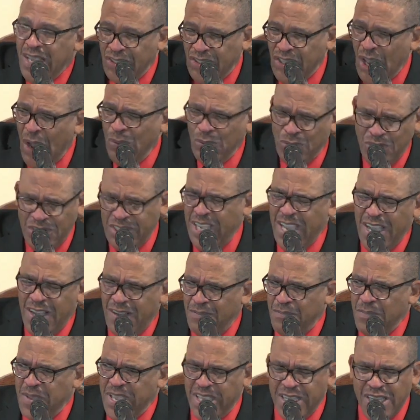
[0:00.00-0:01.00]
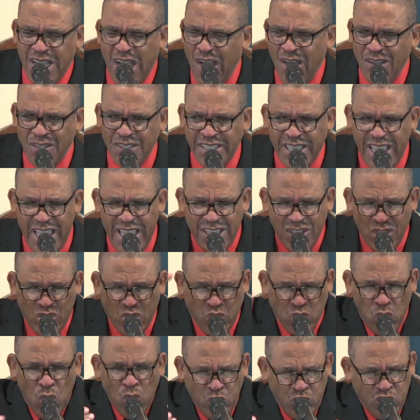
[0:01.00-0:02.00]
Don't tell me God
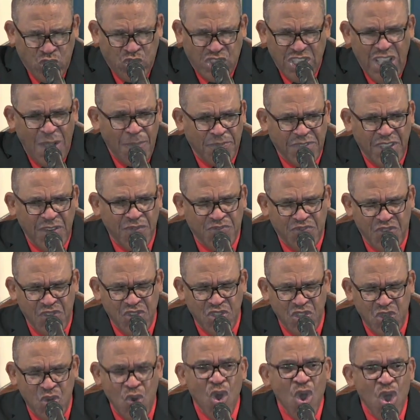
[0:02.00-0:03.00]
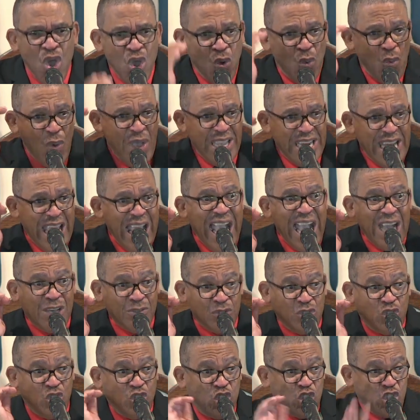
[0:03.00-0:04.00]
can't do something for you without
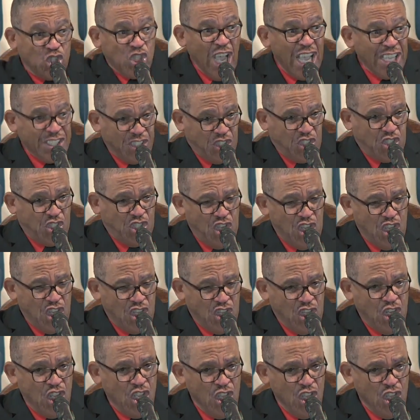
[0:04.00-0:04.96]
touching